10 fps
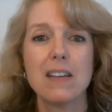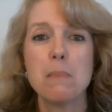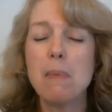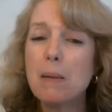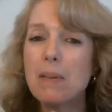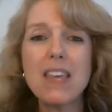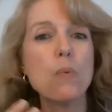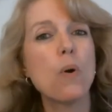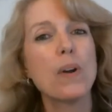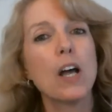Maybe they
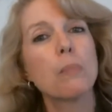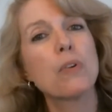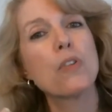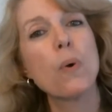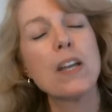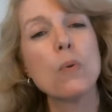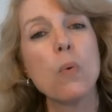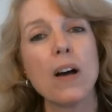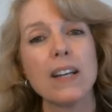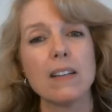won't help you the way you
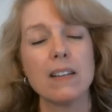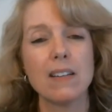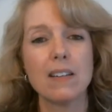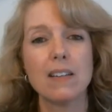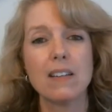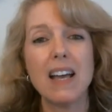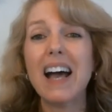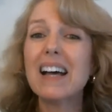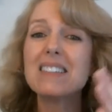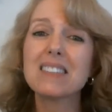wanted.
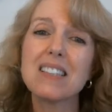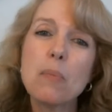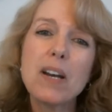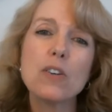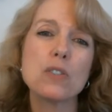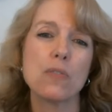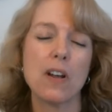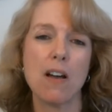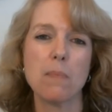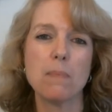Ask someone else for
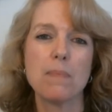help.